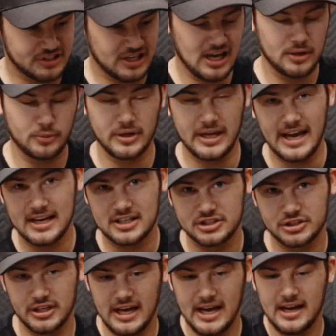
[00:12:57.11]
side, we
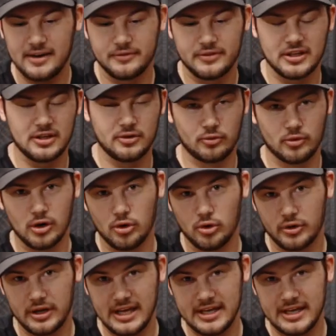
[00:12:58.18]
actually have the Rode